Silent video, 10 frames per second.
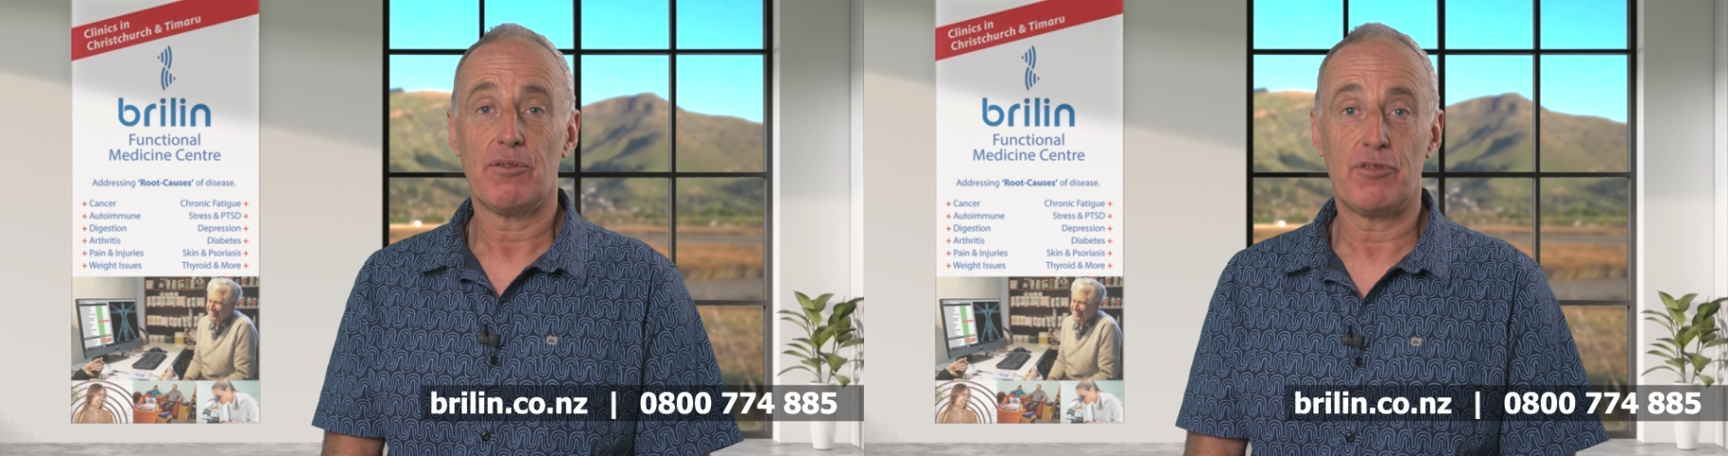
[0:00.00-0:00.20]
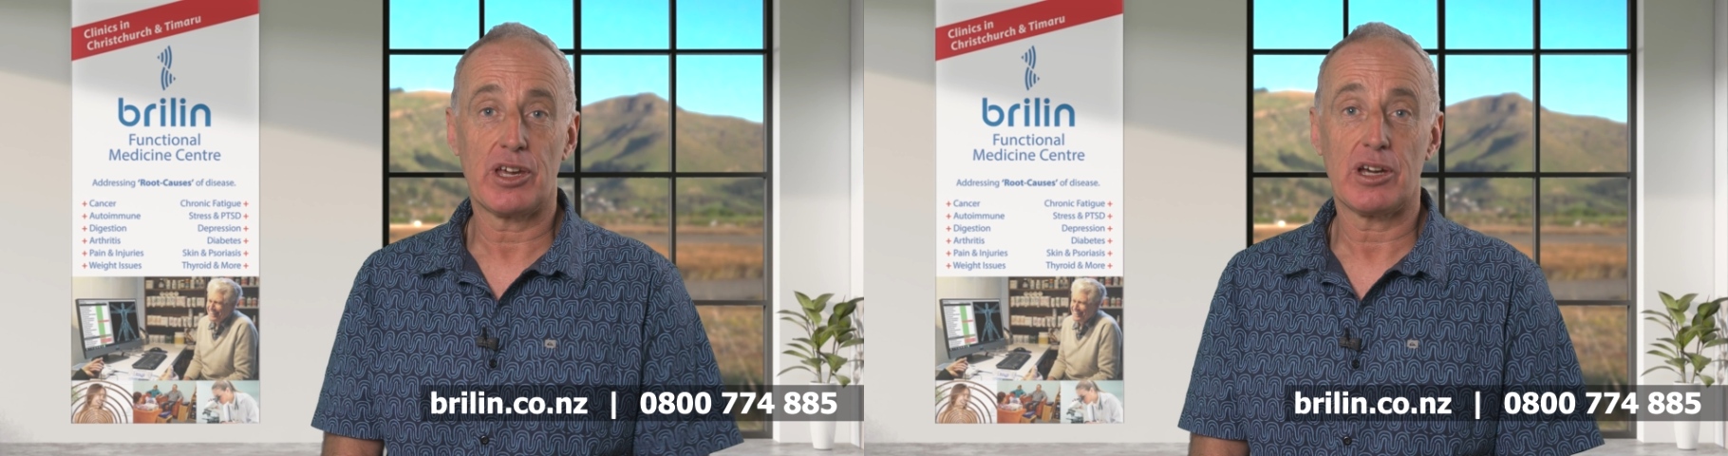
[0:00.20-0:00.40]

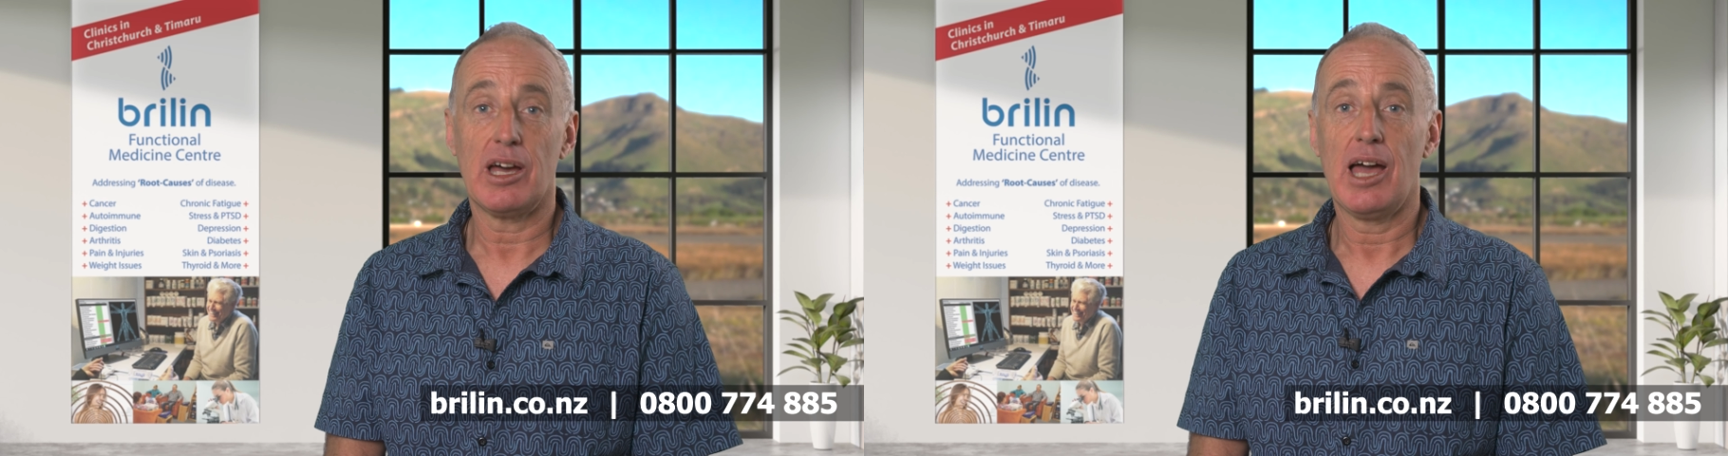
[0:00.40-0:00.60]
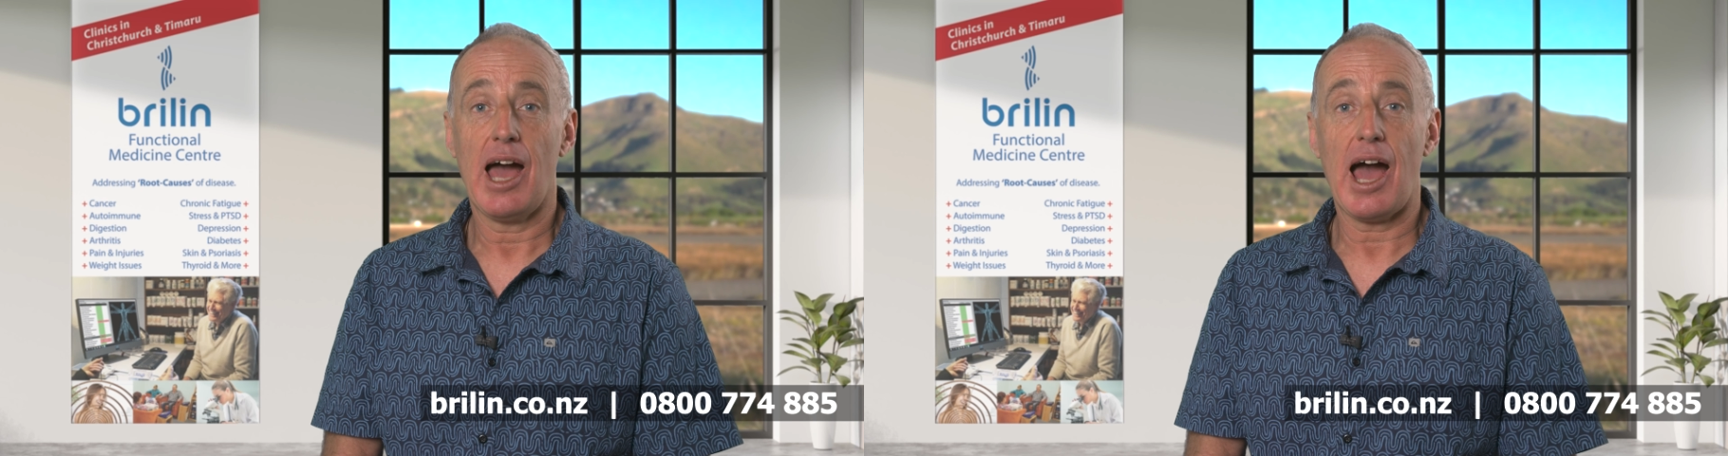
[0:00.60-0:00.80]
vigour
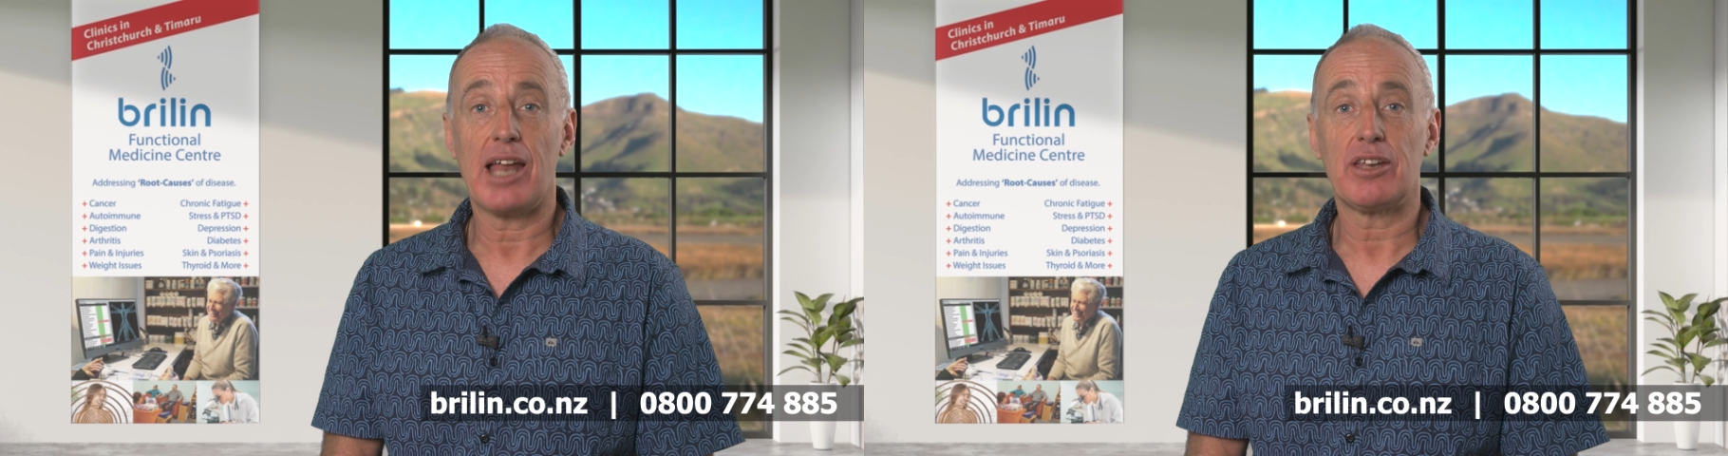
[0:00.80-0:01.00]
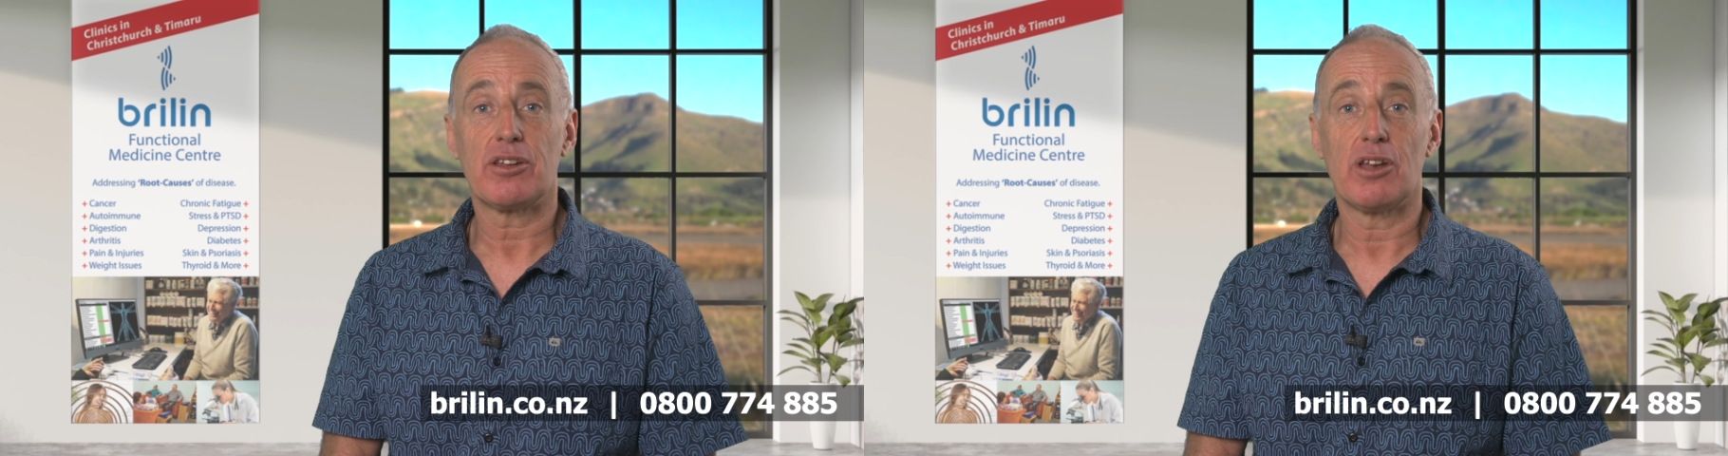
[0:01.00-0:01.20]

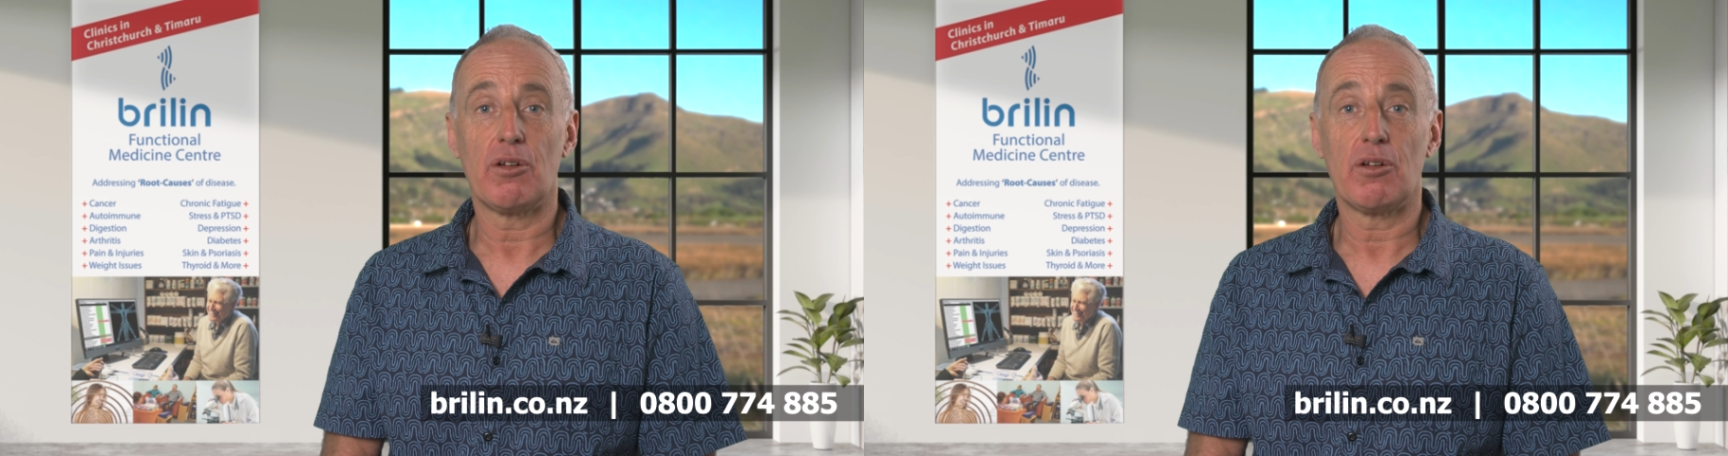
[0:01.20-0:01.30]
and no